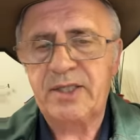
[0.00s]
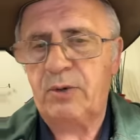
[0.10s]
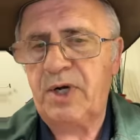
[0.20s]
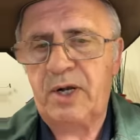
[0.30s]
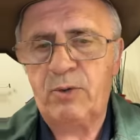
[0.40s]
So
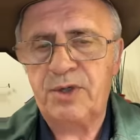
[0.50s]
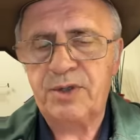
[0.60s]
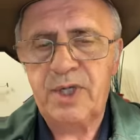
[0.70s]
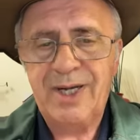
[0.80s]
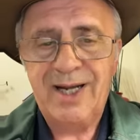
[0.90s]
when I
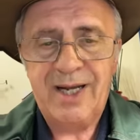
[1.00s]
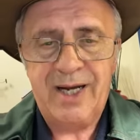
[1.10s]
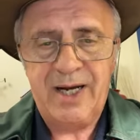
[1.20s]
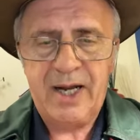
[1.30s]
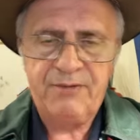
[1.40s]
want,
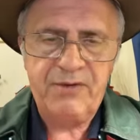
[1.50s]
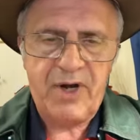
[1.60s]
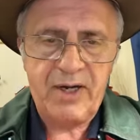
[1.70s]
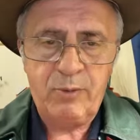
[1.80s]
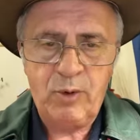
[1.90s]
and I've
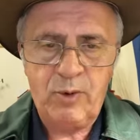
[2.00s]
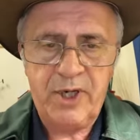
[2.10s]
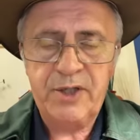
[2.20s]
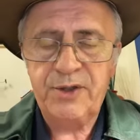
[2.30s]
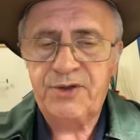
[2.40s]
divided them all
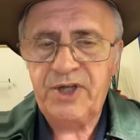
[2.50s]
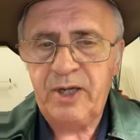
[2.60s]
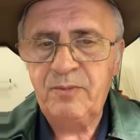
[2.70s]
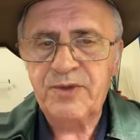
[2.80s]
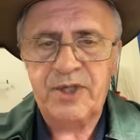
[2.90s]
into
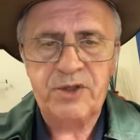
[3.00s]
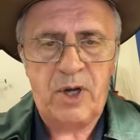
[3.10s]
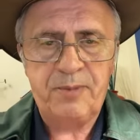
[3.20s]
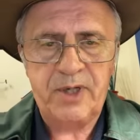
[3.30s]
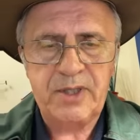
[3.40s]
themes and
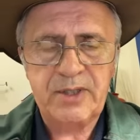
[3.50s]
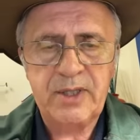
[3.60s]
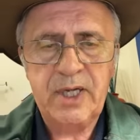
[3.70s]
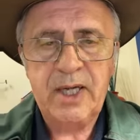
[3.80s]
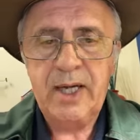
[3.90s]
topics